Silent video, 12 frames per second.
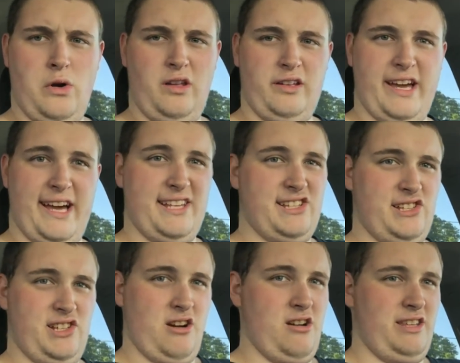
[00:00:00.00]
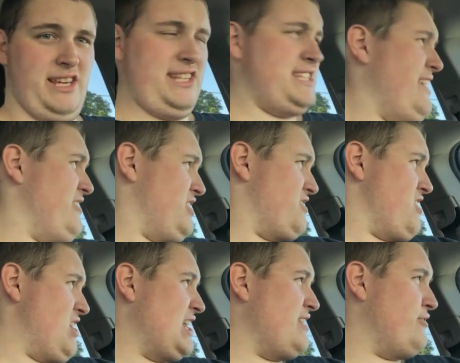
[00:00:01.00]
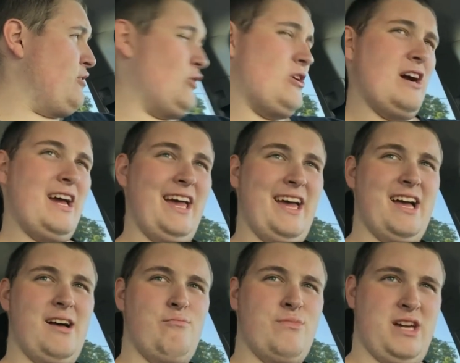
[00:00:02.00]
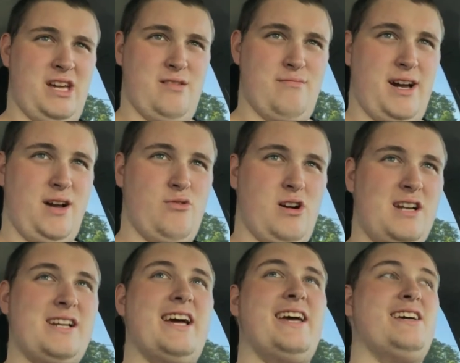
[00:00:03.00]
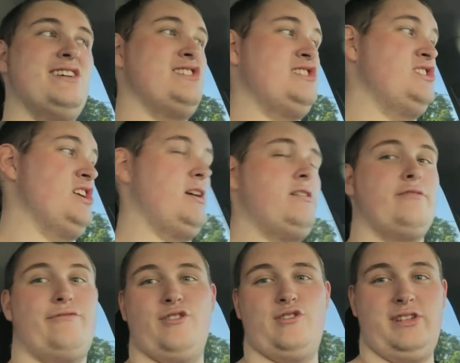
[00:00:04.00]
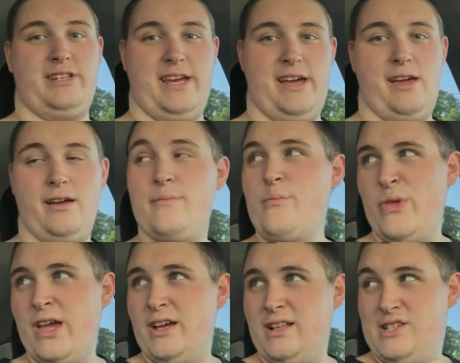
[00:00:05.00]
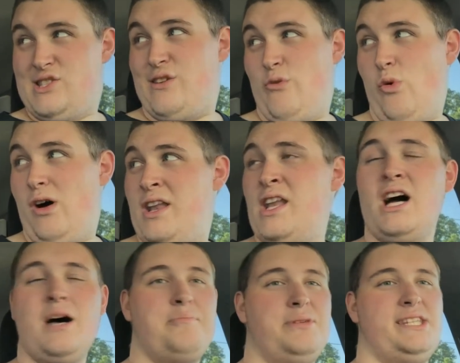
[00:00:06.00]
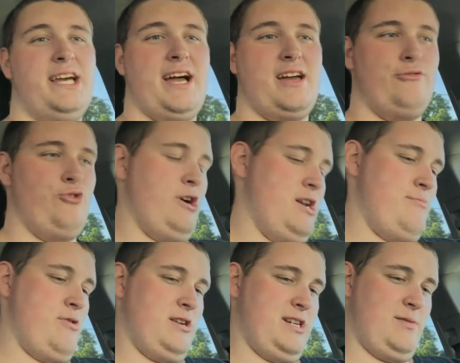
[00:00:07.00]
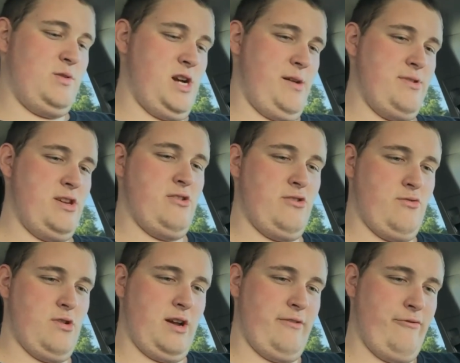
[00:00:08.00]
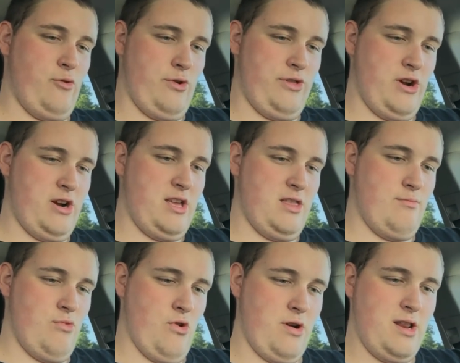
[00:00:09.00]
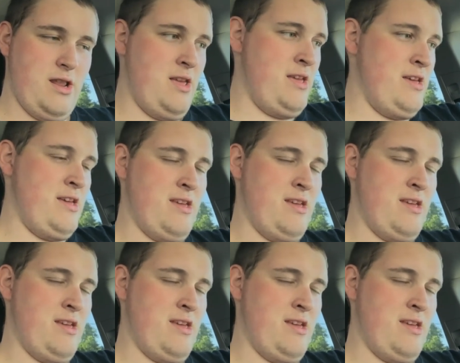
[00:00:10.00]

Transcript: Well, guys, it's currently 7.34 a.m., and my workday is done for today. It's the one upside of working a part-time job that you go to work at 4.30 in the morning.